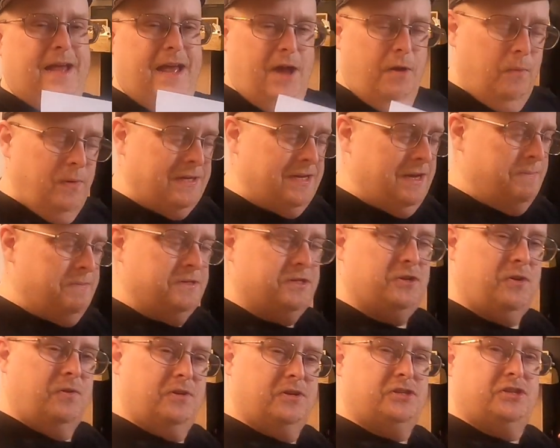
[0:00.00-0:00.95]
And what type of
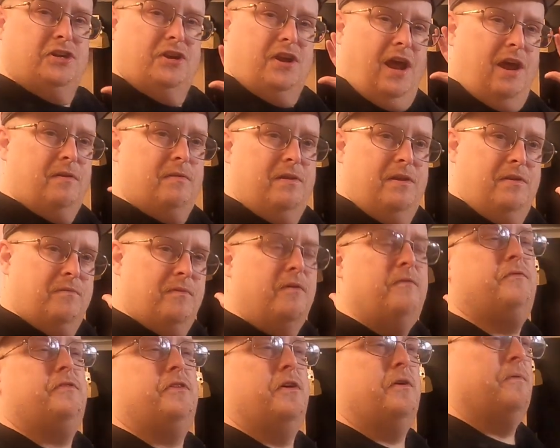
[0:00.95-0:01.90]
soda should I re
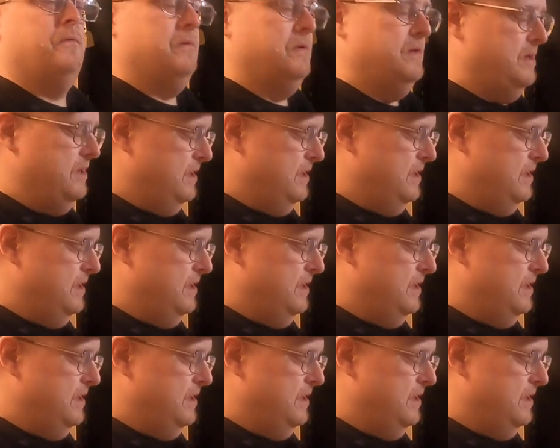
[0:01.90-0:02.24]
review?